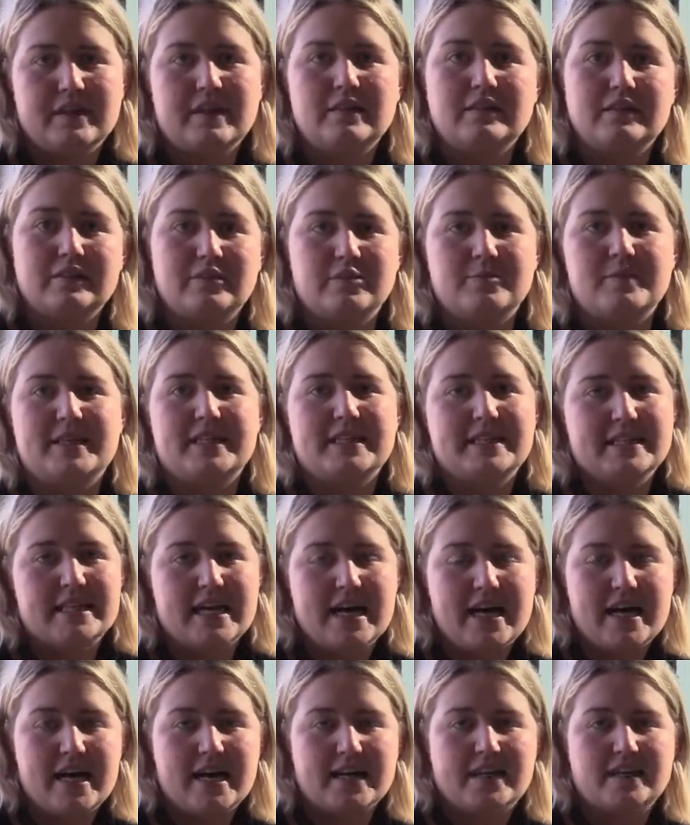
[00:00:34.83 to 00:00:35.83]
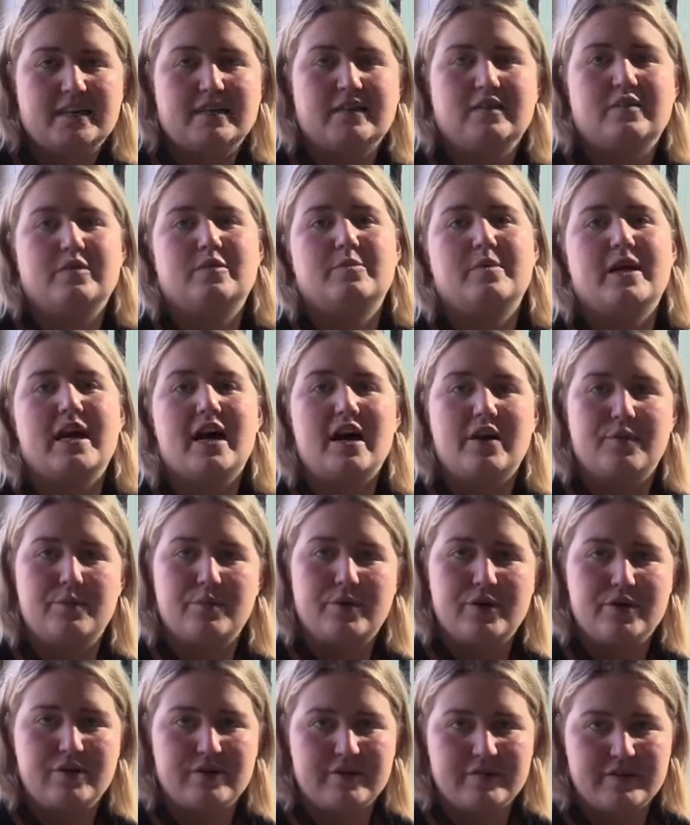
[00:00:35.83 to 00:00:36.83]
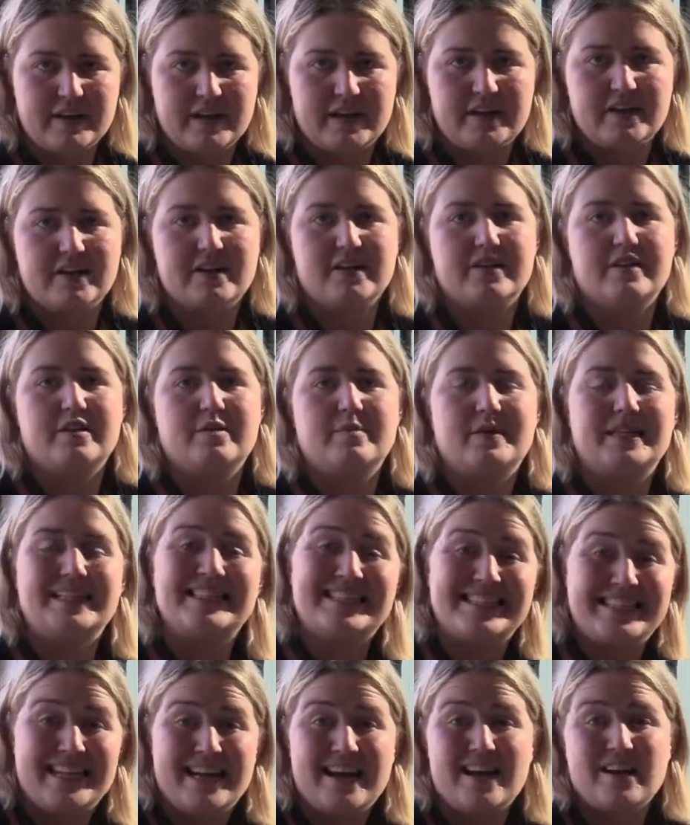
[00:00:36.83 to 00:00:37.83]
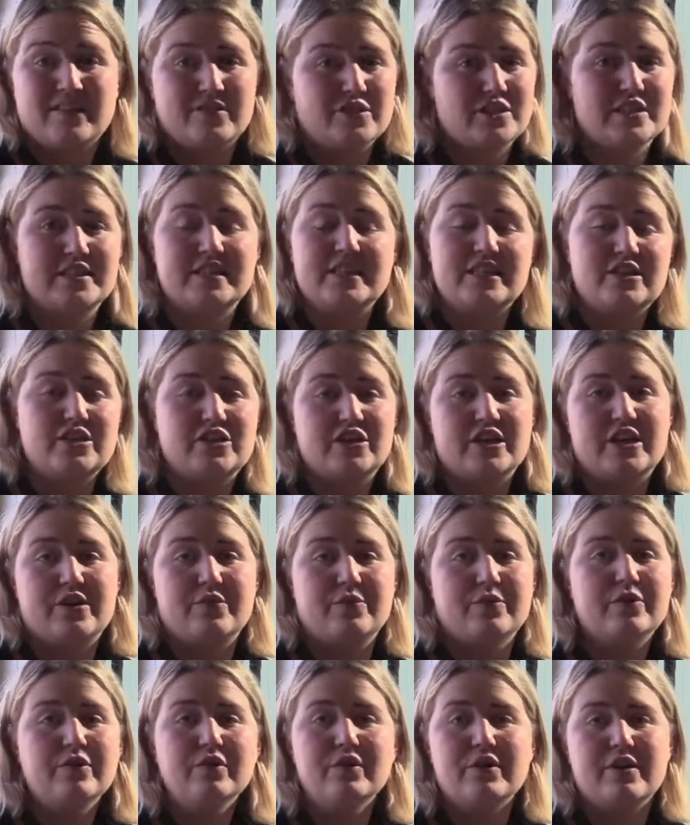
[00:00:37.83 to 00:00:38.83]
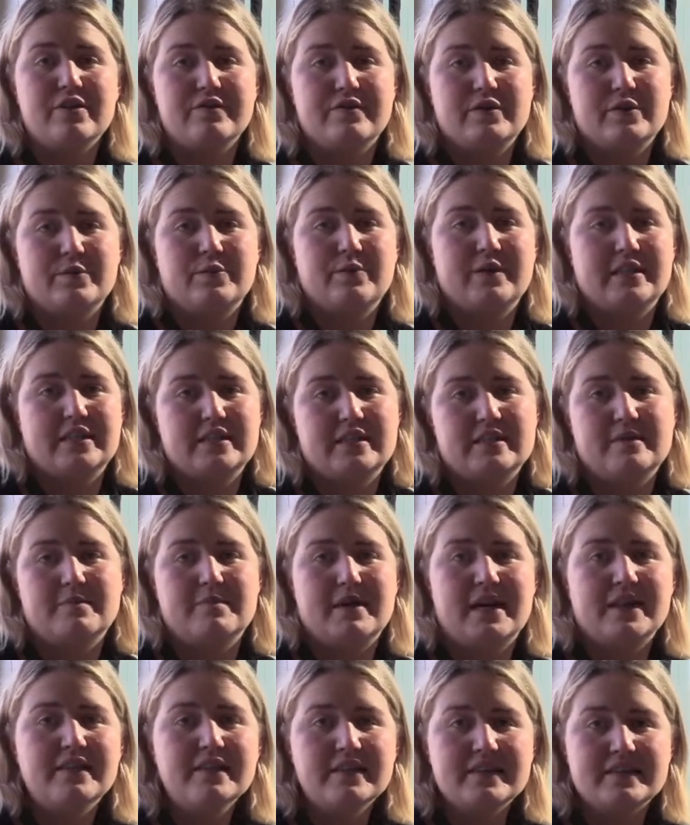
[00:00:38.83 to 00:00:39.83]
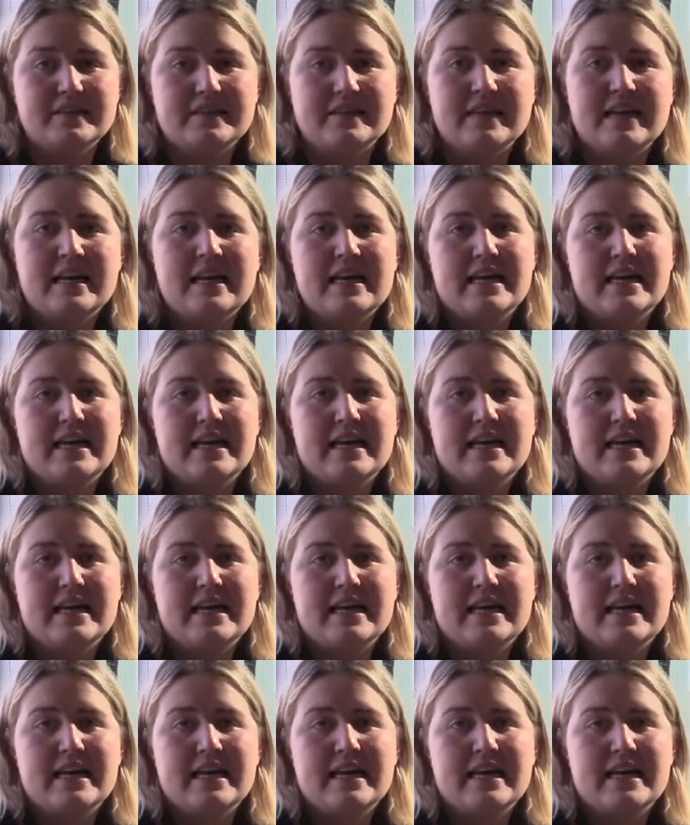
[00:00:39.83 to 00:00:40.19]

a little bit sad and a little bit unmotivated and a bit down just in general over the winter months.